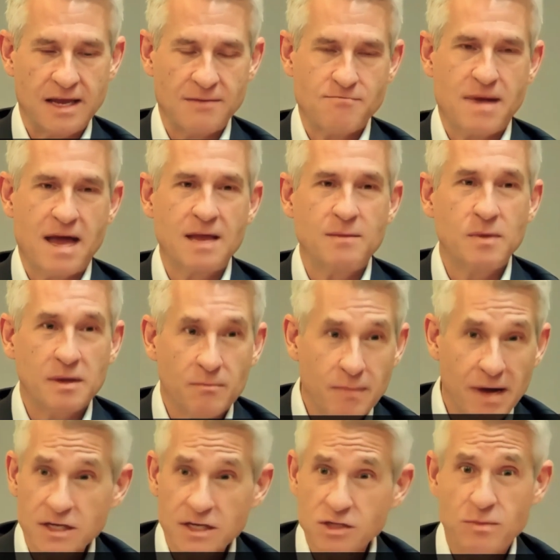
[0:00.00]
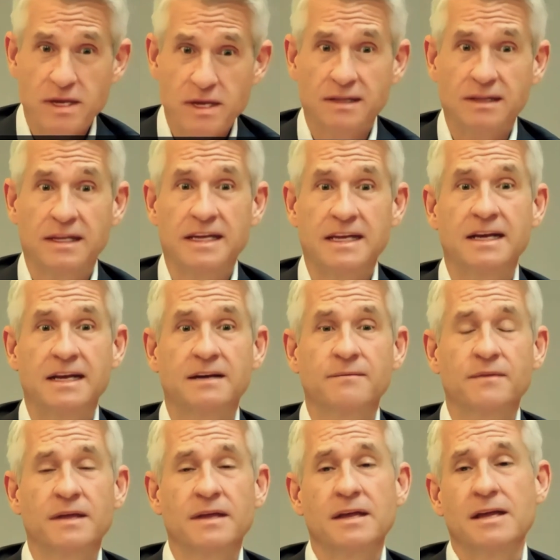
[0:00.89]
it made me a much better
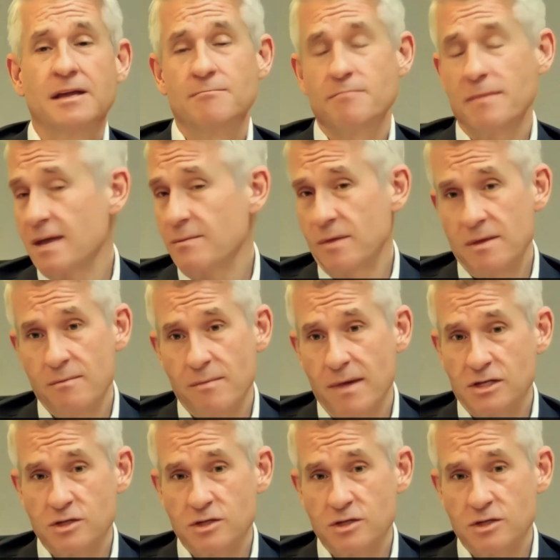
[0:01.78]
leader. It made me a